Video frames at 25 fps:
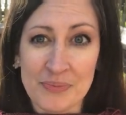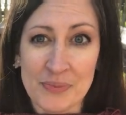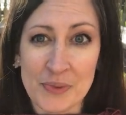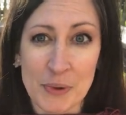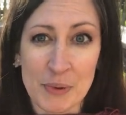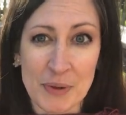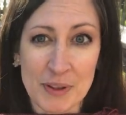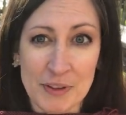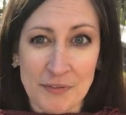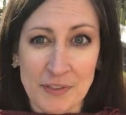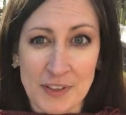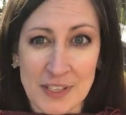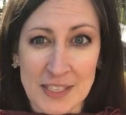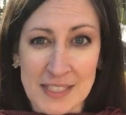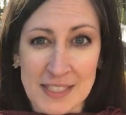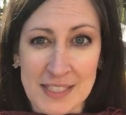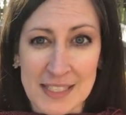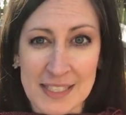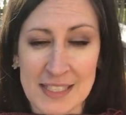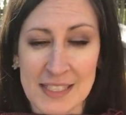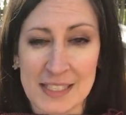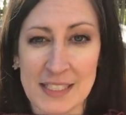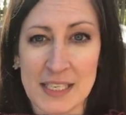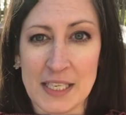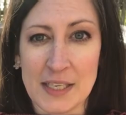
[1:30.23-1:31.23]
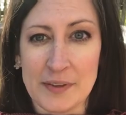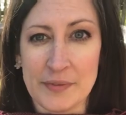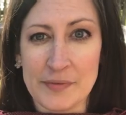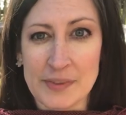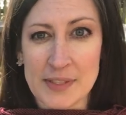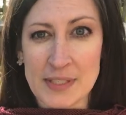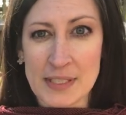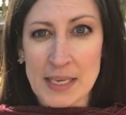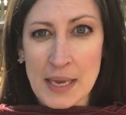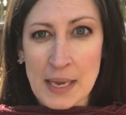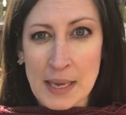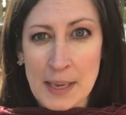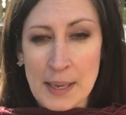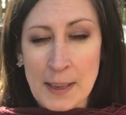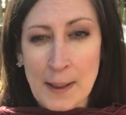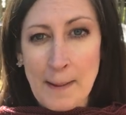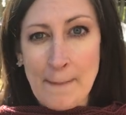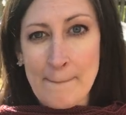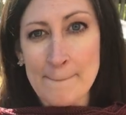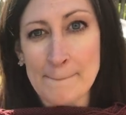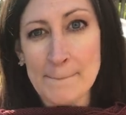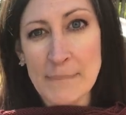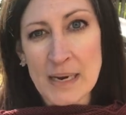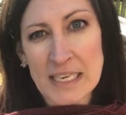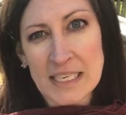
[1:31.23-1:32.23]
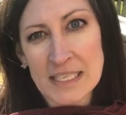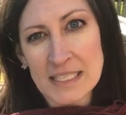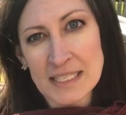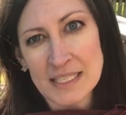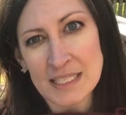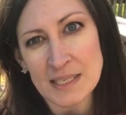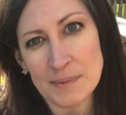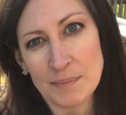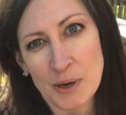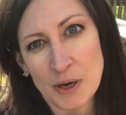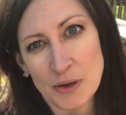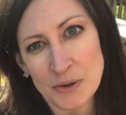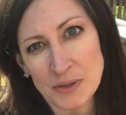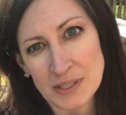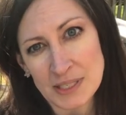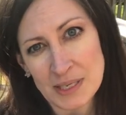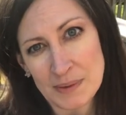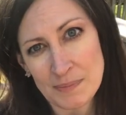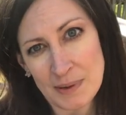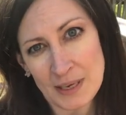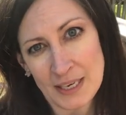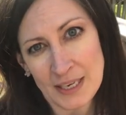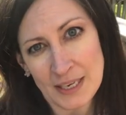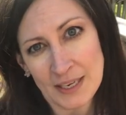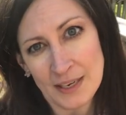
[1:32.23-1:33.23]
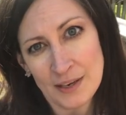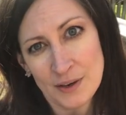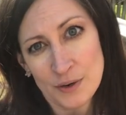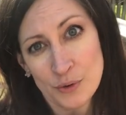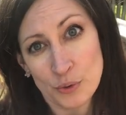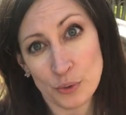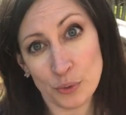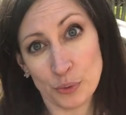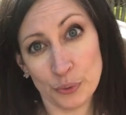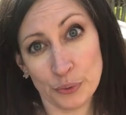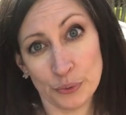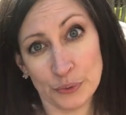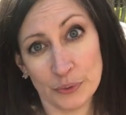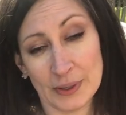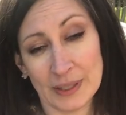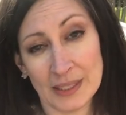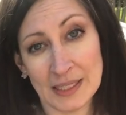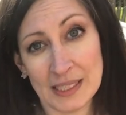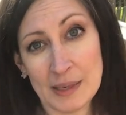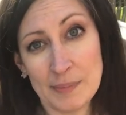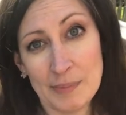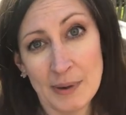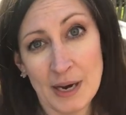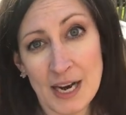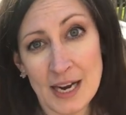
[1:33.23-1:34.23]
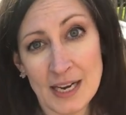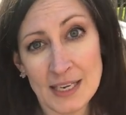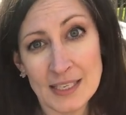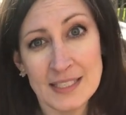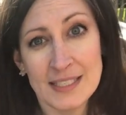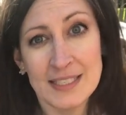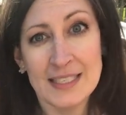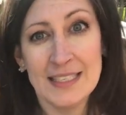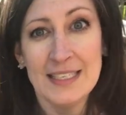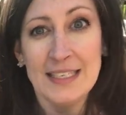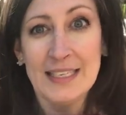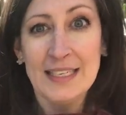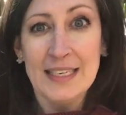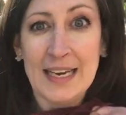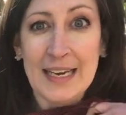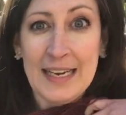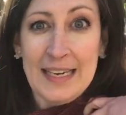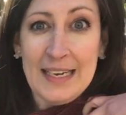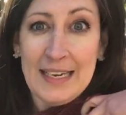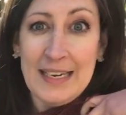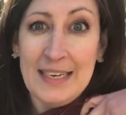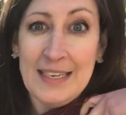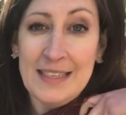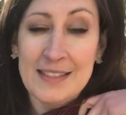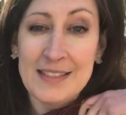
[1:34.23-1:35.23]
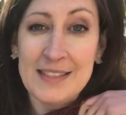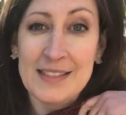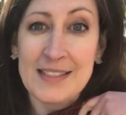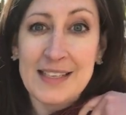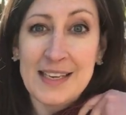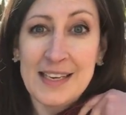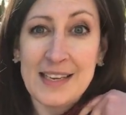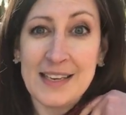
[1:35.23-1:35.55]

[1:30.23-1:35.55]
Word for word: with fitted sleeves, but it's supposed to be really boxy and